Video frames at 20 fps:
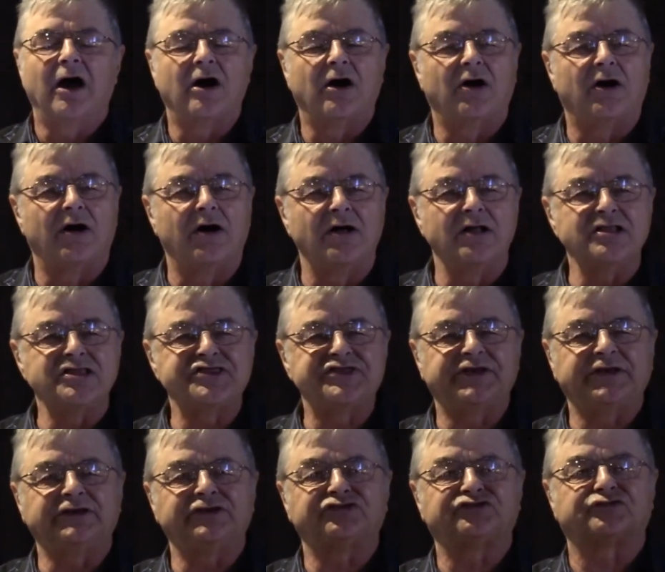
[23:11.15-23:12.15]
All
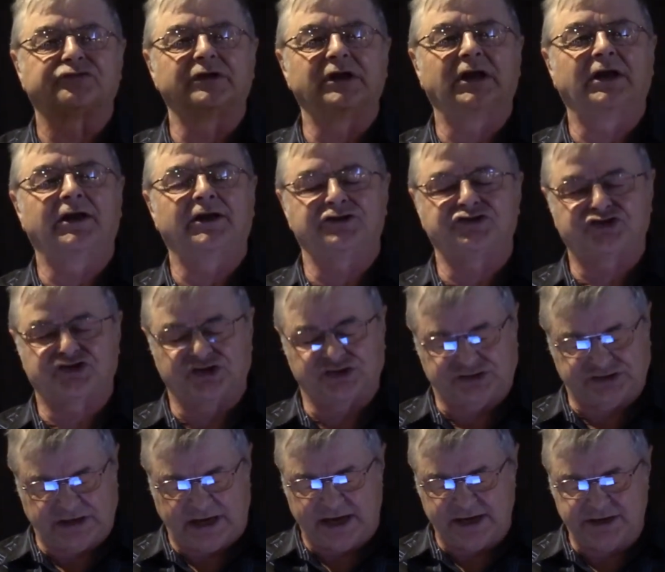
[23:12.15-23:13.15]
these
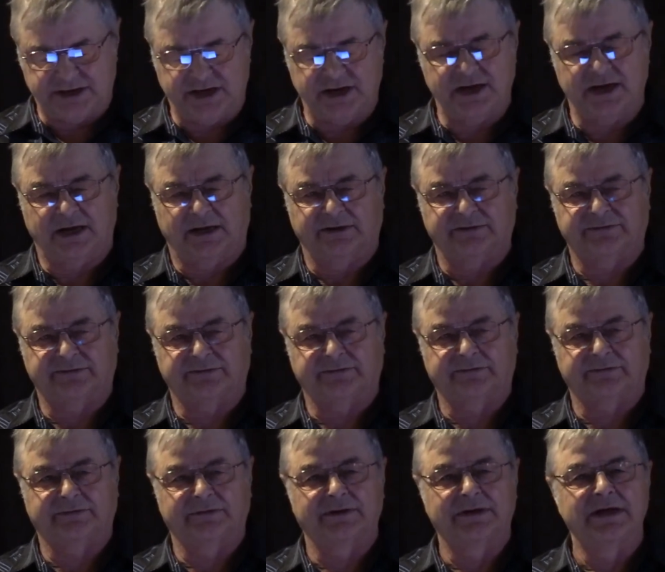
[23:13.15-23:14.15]
religious
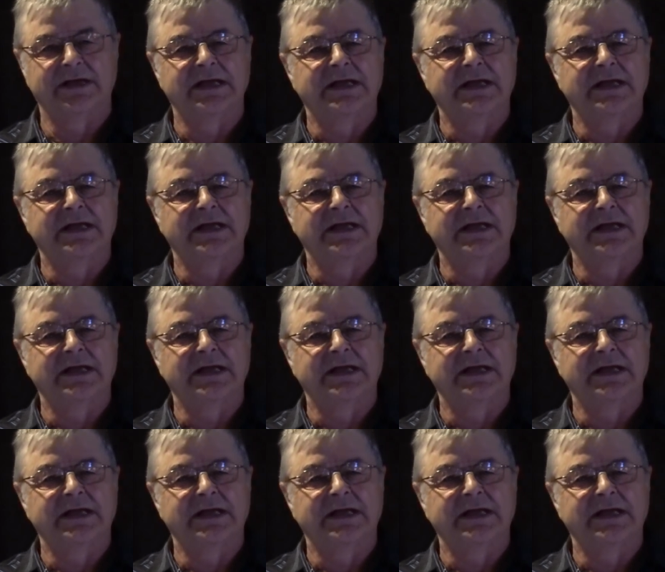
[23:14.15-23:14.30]
ideas,